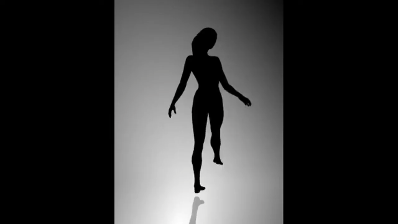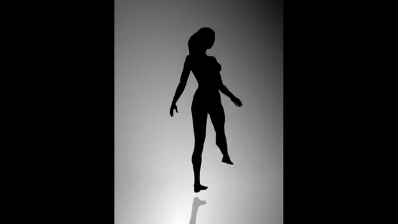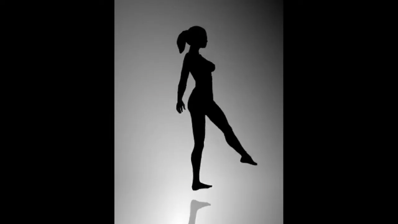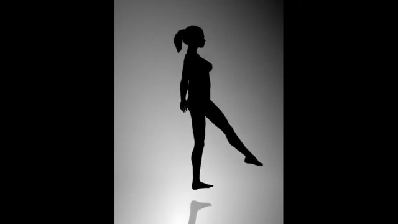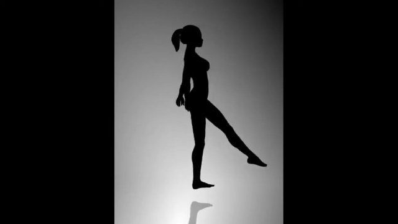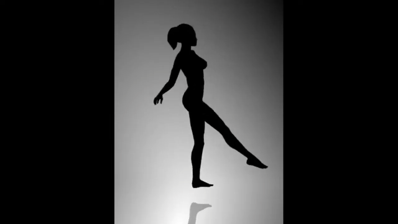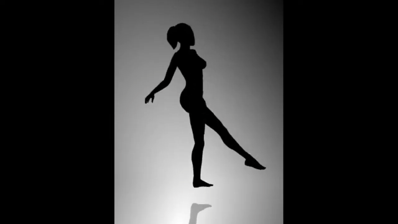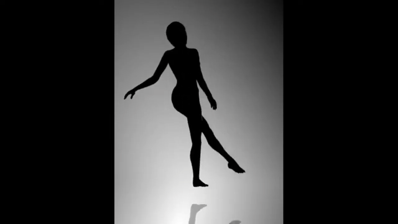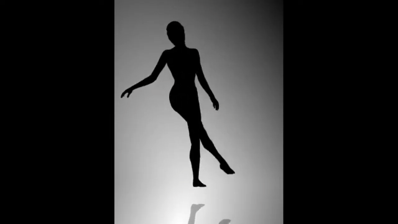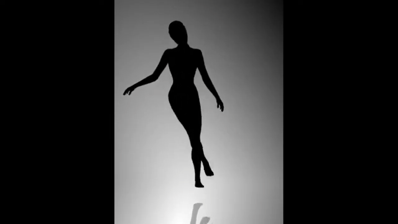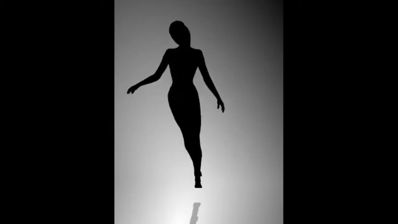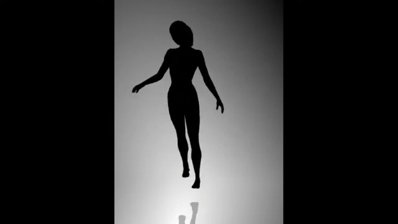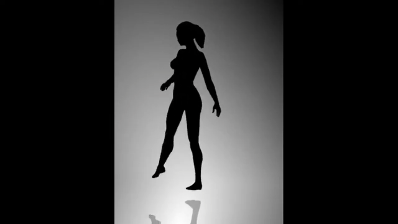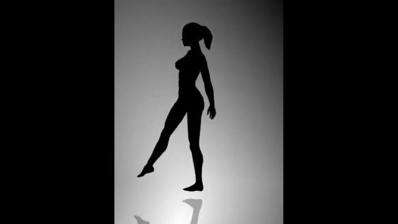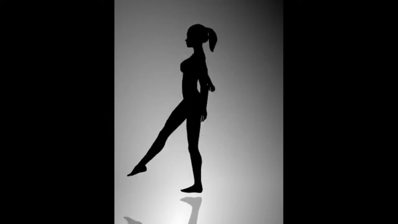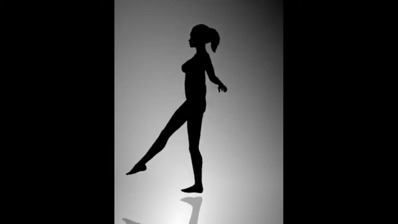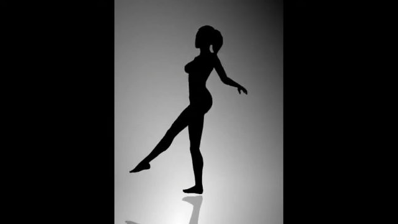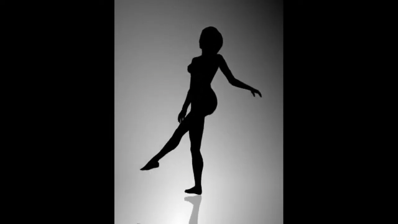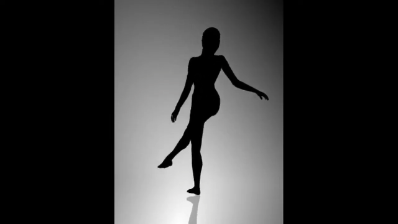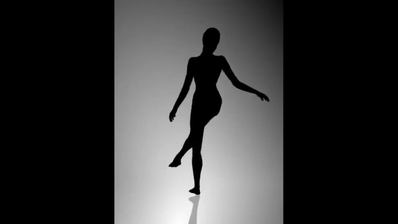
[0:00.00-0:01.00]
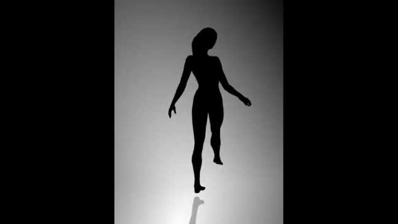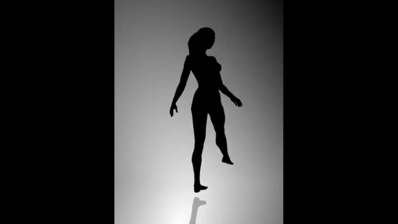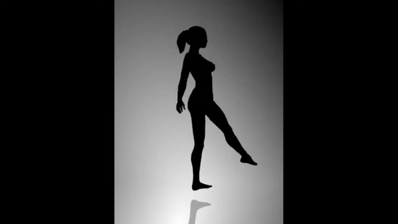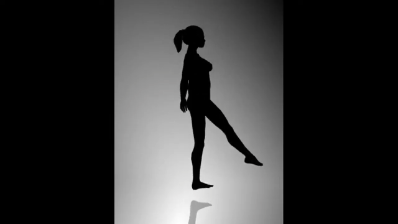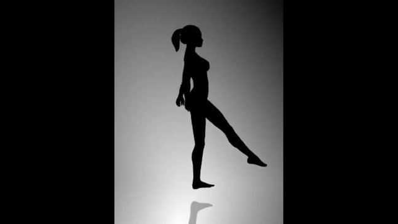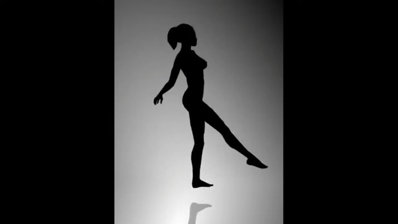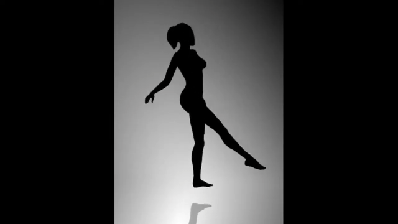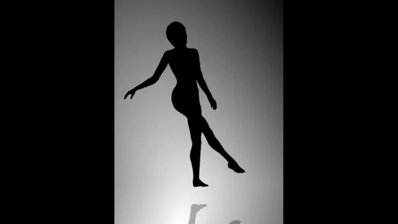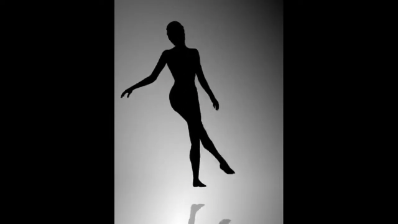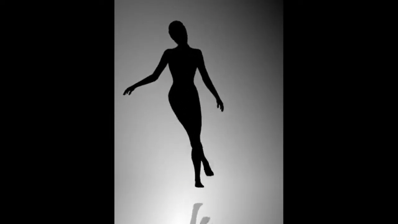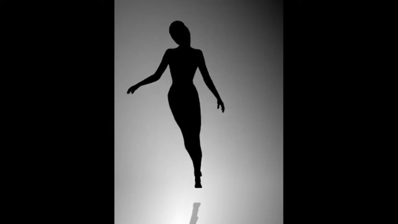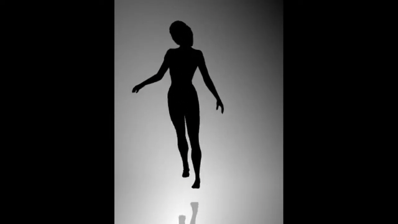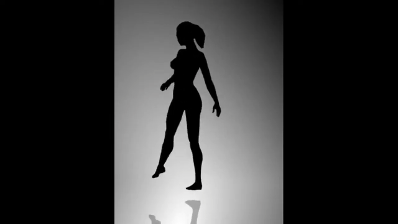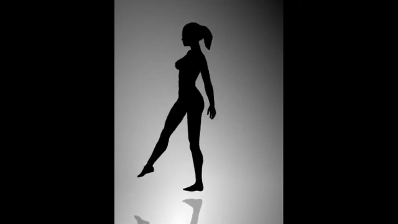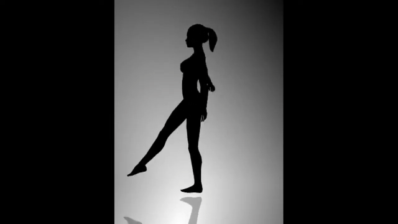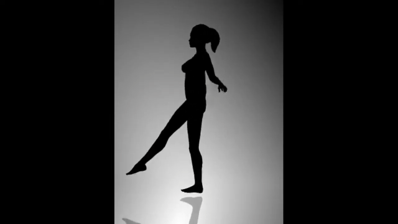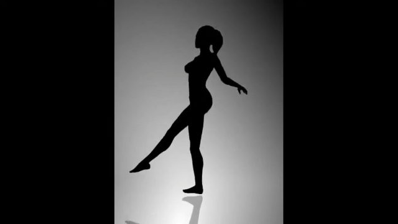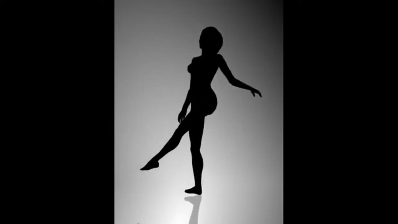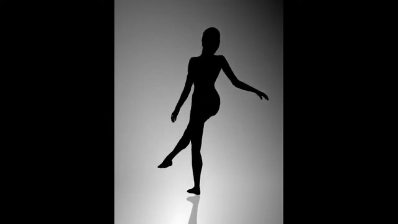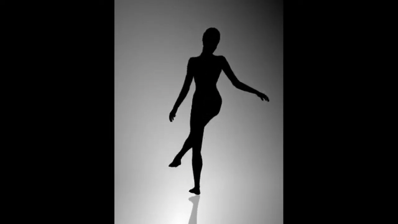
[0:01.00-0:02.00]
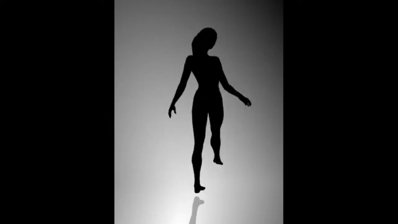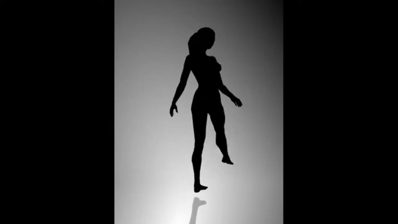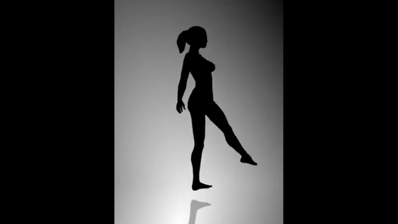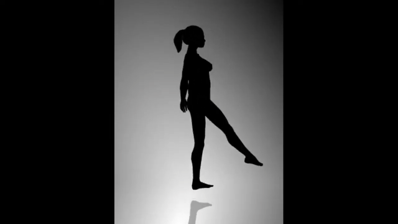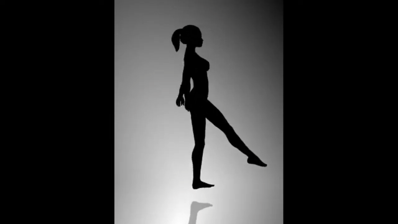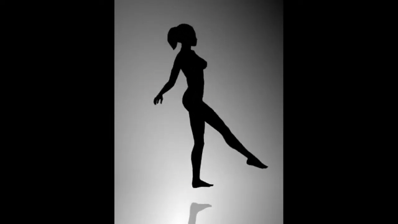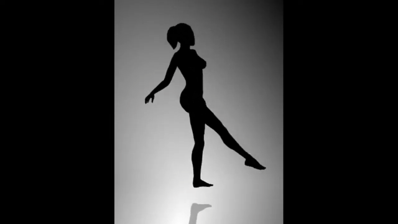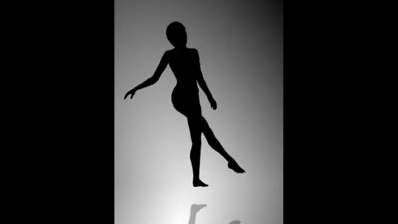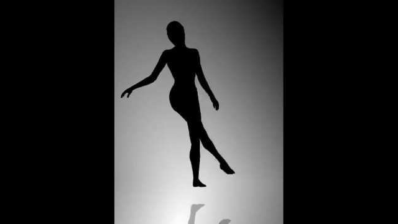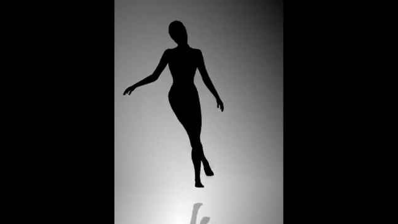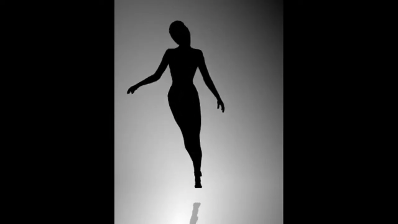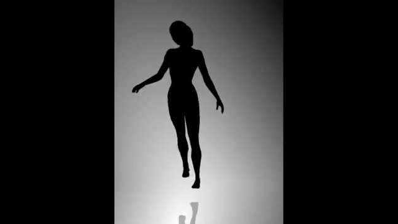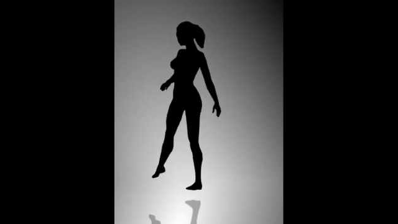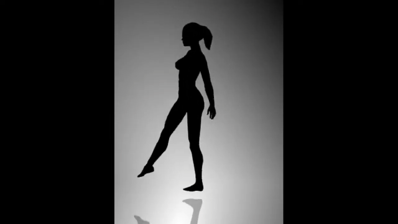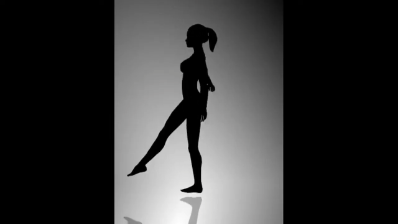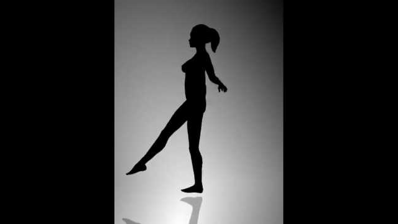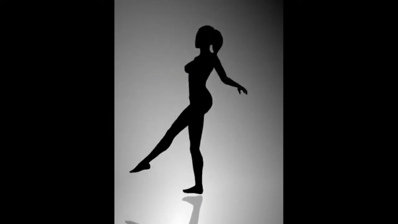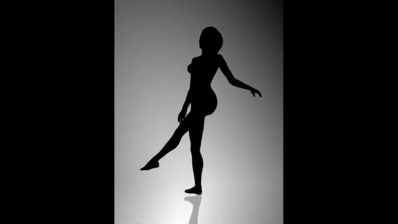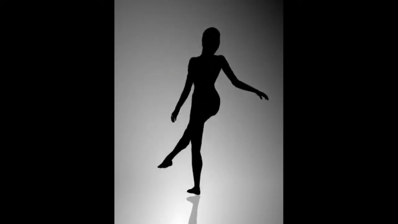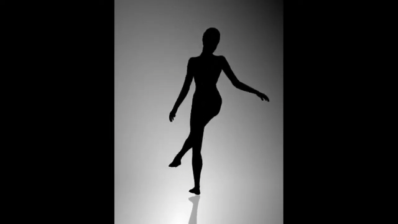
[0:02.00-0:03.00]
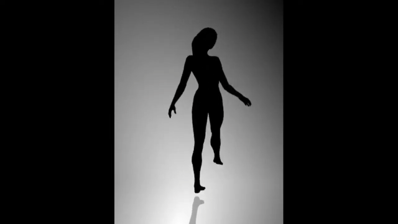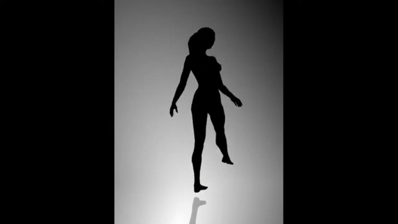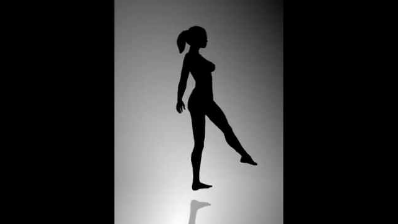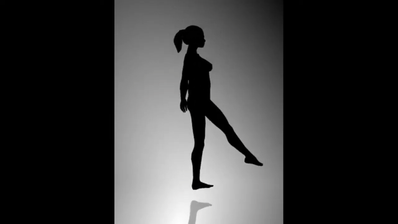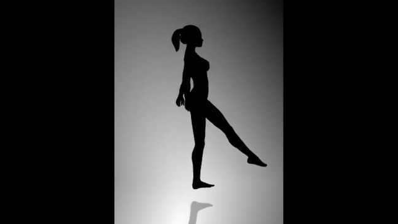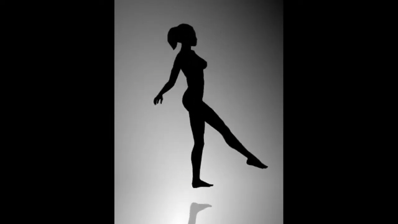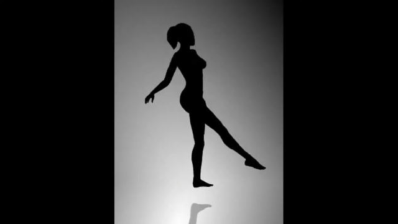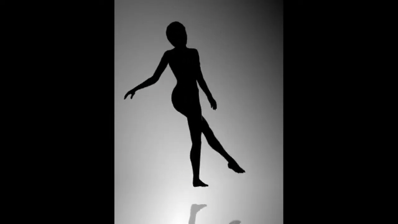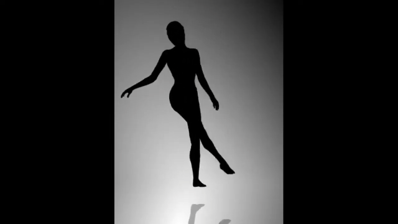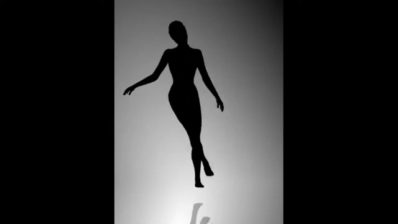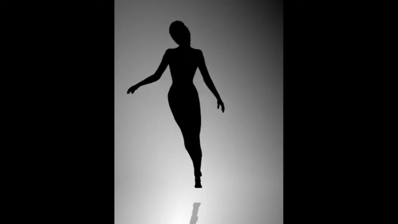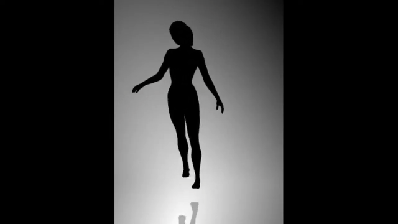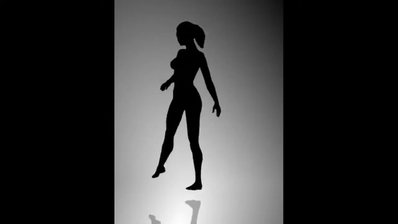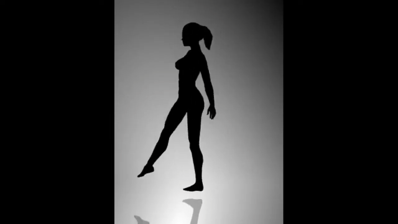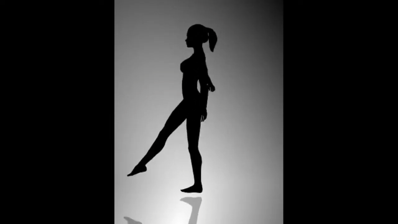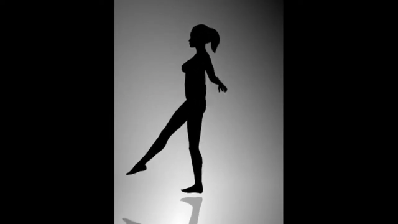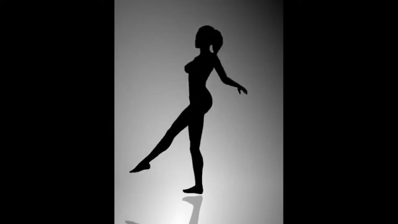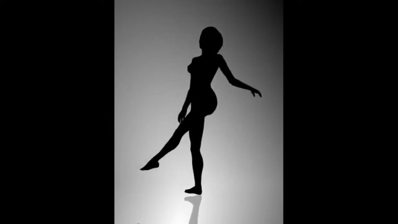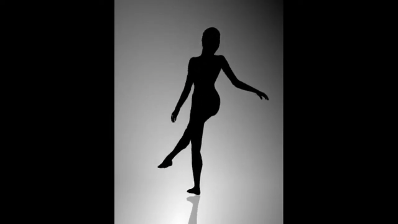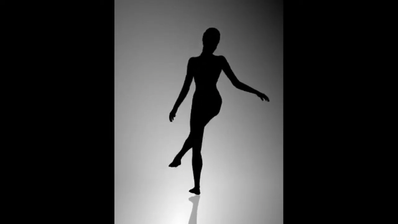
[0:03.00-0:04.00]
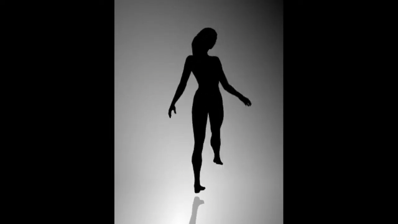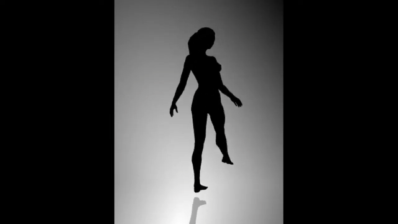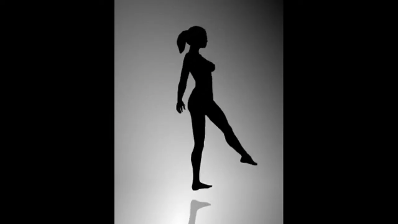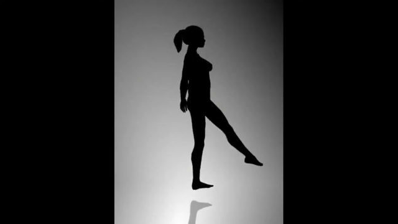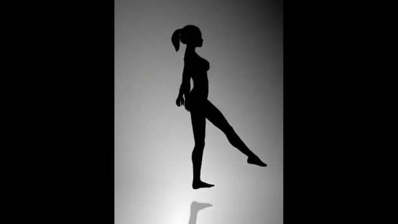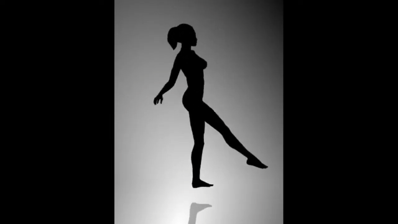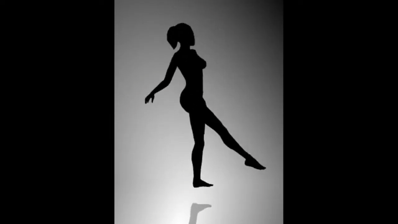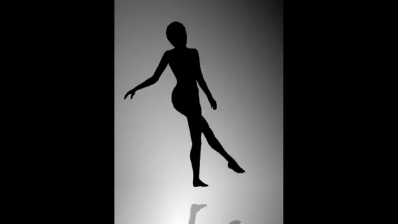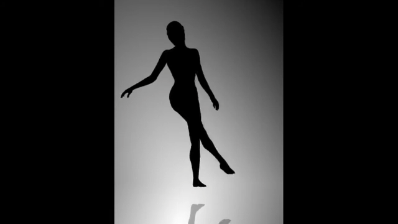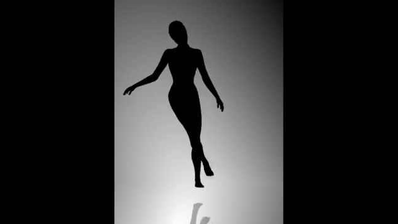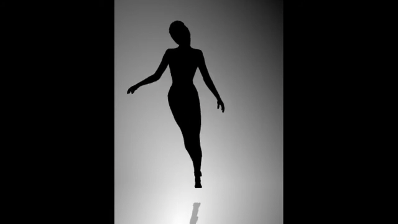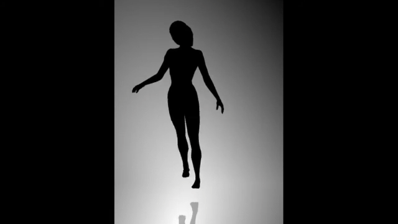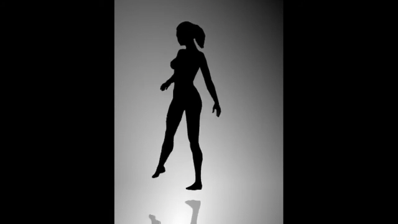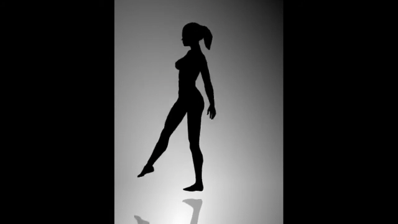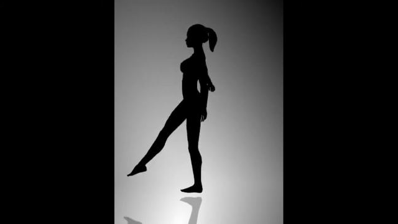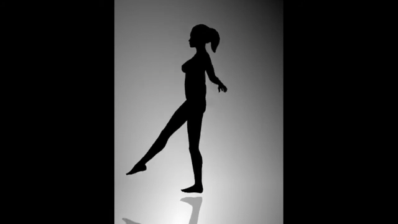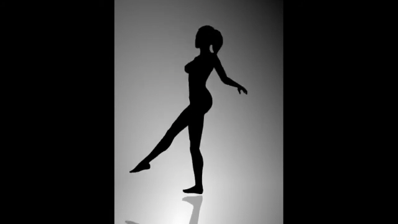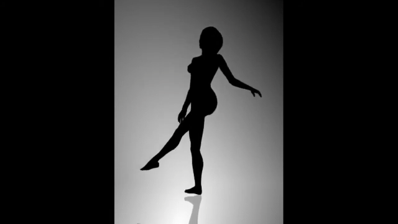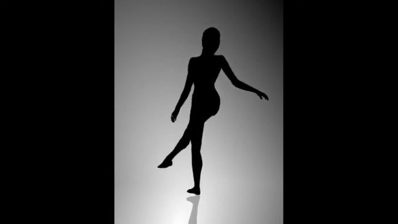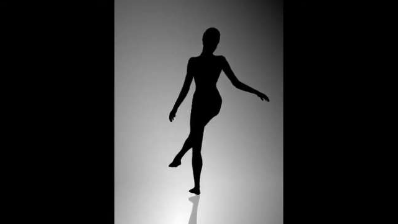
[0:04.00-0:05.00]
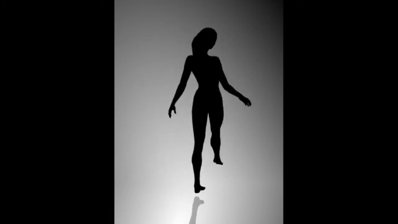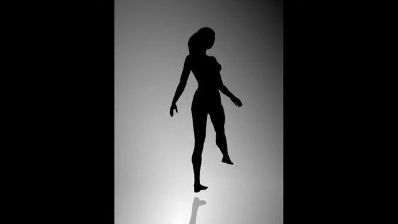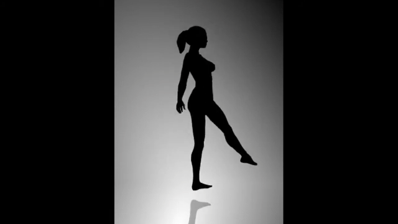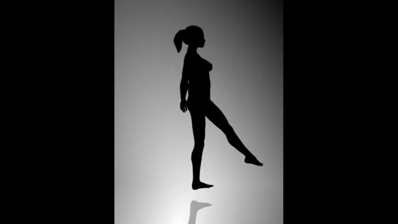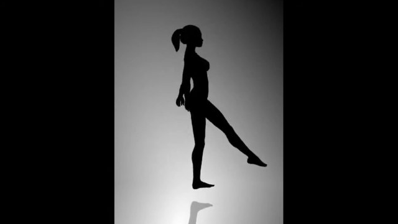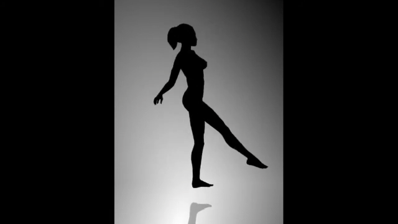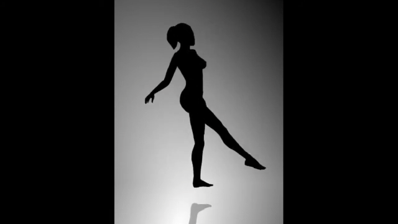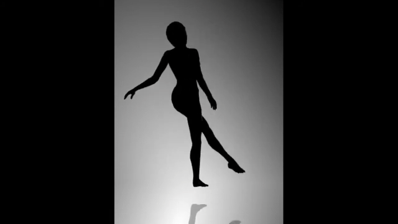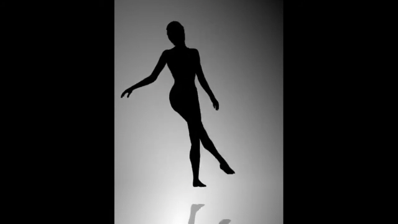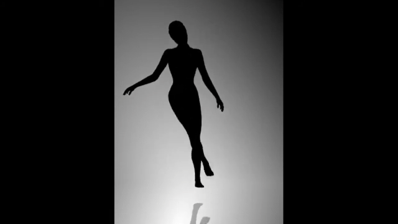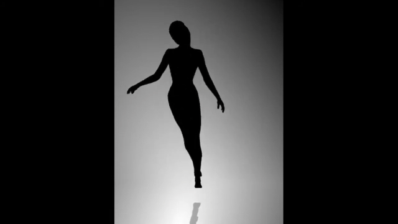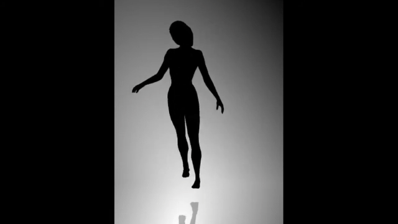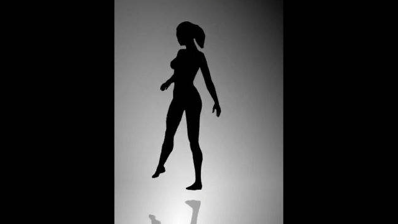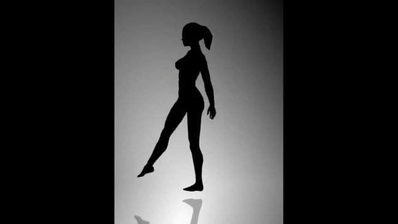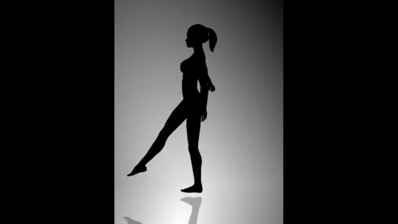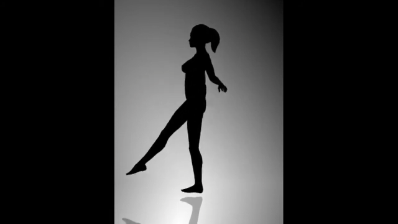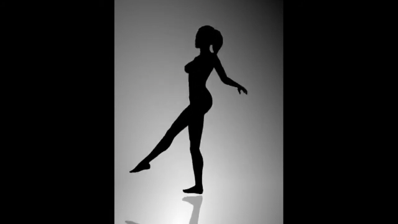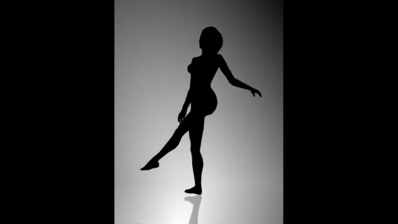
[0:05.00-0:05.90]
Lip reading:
Nobody's mouth can be seen.